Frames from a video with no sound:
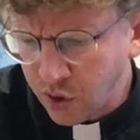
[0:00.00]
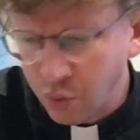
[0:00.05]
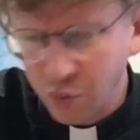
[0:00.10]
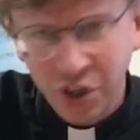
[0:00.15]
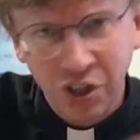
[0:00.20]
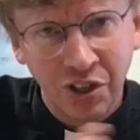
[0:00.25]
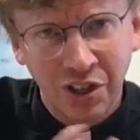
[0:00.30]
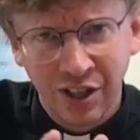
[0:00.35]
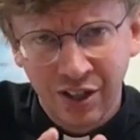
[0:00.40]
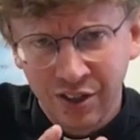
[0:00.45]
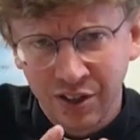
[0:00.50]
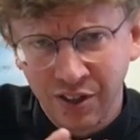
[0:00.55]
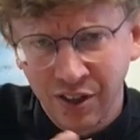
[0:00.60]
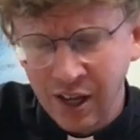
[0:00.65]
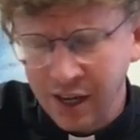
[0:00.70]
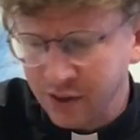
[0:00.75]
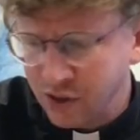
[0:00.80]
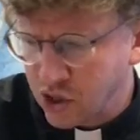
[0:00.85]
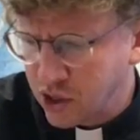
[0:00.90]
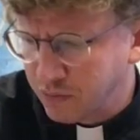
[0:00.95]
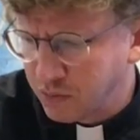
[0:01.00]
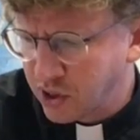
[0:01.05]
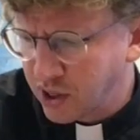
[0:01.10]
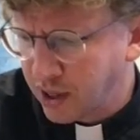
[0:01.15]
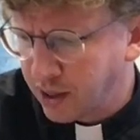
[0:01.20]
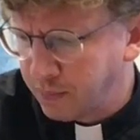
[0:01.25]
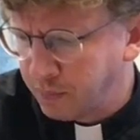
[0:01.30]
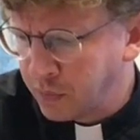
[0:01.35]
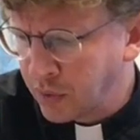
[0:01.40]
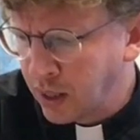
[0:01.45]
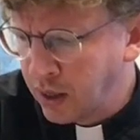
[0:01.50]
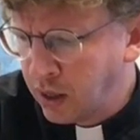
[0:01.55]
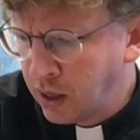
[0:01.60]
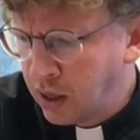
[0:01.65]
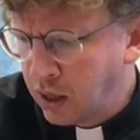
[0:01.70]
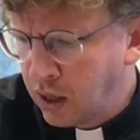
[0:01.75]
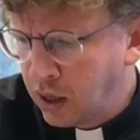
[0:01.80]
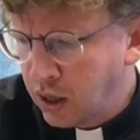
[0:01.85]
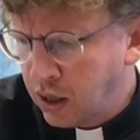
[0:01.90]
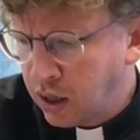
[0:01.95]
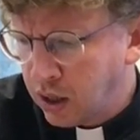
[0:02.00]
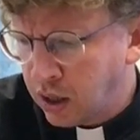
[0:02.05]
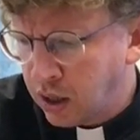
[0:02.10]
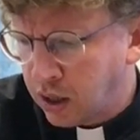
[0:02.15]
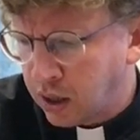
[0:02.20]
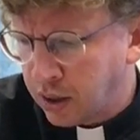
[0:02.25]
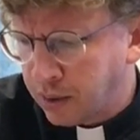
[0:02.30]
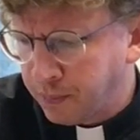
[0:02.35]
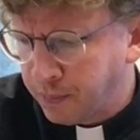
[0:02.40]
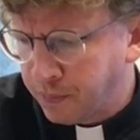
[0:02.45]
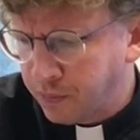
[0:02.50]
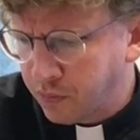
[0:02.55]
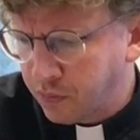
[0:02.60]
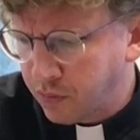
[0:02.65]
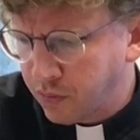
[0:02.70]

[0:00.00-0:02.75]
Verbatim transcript: We could get into that sometime. Um,